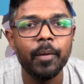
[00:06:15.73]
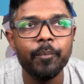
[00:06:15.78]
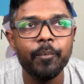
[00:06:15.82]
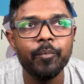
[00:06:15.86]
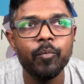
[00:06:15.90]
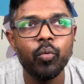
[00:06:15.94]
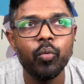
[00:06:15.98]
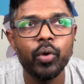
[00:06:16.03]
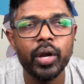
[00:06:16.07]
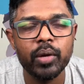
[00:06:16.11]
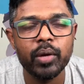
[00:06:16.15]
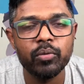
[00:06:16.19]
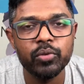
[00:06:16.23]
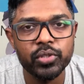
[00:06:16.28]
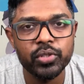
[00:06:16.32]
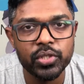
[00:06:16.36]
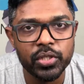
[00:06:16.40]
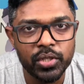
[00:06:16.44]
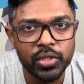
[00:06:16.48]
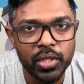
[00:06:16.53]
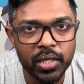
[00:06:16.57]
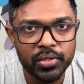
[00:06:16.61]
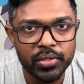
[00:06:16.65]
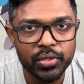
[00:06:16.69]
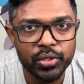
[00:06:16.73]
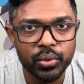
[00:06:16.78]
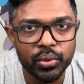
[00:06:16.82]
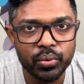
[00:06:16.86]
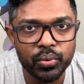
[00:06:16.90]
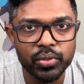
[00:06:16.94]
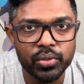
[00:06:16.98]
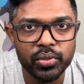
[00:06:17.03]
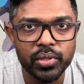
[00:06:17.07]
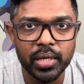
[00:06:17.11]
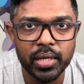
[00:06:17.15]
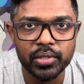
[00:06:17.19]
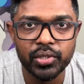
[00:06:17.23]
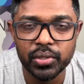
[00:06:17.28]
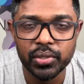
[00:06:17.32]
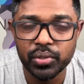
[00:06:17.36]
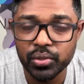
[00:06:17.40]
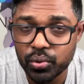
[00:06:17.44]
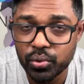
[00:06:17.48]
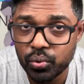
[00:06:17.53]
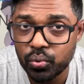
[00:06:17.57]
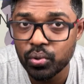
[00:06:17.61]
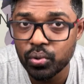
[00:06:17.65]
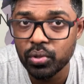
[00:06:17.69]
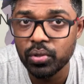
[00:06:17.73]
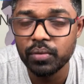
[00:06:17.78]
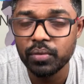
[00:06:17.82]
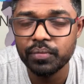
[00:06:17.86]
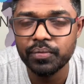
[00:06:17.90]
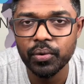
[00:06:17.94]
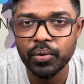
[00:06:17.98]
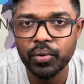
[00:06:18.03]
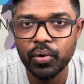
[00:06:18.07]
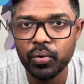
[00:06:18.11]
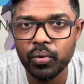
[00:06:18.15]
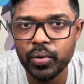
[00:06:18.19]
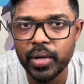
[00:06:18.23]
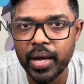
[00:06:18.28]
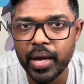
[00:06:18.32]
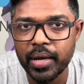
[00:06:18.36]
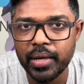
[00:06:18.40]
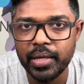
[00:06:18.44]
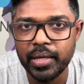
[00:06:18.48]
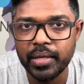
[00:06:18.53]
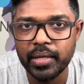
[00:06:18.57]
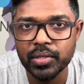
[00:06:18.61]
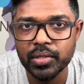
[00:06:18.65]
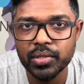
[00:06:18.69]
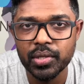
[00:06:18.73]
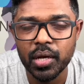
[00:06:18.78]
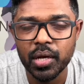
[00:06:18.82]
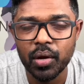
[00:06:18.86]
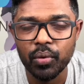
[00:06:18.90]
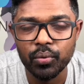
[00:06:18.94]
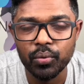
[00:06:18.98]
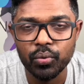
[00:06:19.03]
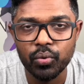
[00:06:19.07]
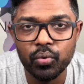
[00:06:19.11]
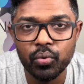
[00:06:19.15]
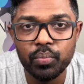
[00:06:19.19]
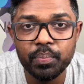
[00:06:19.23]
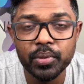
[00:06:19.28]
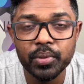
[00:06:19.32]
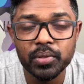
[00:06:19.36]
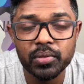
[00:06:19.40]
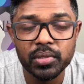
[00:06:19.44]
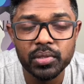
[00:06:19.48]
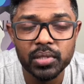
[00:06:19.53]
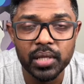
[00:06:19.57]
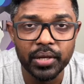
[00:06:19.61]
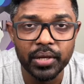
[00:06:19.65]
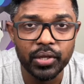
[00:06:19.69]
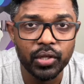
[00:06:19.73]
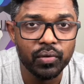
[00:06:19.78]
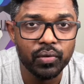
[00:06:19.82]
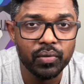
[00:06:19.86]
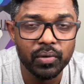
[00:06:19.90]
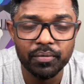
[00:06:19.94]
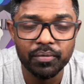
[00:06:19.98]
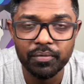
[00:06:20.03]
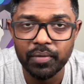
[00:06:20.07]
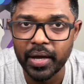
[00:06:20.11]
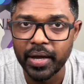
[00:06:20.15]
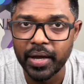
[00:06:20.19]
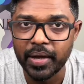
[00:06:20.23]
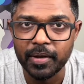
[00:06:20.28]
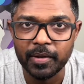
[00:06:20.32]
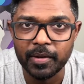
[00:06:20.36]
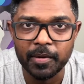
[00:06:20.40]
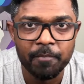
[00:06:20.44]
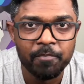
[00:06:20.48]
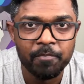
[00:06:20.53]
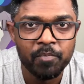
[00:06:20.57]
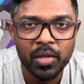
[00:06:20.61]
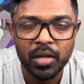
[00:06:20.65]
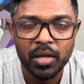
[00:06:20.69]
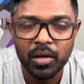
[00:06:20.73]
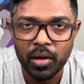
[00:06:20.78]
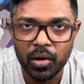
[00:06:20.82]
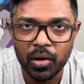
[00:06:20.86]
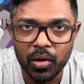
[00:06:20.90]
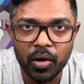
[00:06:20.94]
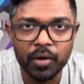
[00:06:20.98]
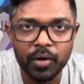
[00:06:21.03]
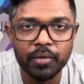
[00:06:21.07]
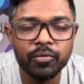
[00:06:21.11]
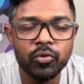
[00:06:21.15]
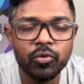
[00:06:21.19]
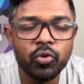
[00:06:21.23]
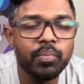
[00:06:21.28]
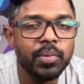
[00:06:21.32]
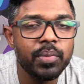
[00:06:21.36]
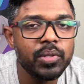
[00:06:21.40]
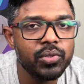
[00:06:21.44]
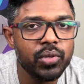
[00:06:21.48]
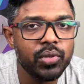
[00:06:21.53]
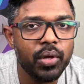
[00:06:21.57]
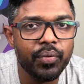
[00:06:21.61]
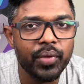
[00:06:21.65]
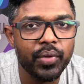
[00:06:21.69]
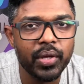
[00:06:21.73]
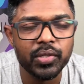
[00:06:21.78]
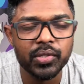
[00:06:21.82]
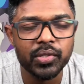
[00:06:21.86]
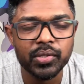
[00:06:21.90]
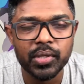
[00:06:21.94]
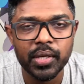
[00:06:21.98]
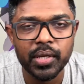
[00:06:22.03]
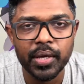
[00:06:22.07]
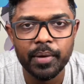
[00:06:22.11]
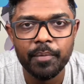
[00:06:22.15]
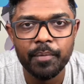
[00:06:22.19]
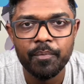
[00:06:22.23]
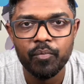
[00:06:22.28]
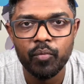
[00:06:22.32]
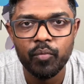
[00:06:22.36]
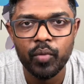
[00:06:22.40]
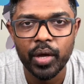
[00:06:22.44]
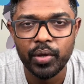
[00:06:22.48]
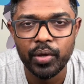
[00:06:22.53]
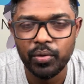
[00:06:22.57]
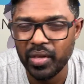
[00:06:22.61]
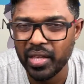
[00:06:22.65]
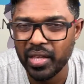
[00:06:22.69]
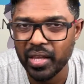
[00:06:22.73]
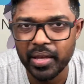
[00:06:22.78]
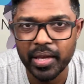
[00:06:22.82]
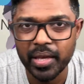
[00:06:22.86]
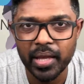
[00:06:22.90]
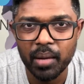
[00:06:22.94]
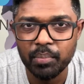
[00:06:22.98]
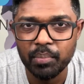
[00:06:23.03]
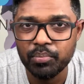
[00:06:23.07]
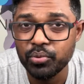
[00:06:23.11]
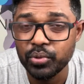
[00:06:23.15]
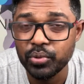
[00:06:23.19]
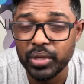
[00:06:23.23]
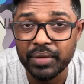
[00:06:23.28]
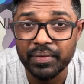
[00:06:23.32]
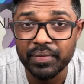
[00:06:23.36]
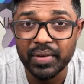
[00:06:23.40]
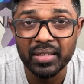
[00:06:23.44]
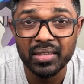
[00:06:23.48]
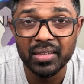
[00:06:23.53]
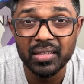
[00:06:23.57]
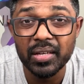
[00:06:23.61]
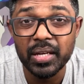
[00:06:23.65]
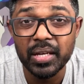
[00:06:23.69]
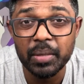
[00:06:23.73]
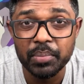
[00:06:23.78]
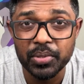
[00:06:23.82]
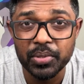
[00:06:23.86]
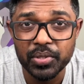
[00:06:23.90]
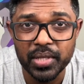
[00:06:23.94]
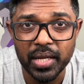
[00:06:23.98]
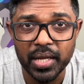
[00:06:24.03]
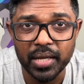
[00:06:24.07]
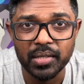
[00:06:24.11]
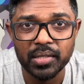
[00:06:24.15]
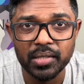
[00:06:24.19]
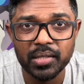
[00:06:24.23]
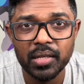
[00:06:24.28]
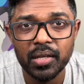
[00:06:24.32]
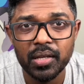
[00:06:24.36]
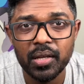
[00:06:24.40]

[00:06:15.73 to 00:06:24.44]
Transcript: What I would suggest you is that just Google for GoDaddy discount coupons, and you will find a lot of coupons on the internet where you can get up to even 30%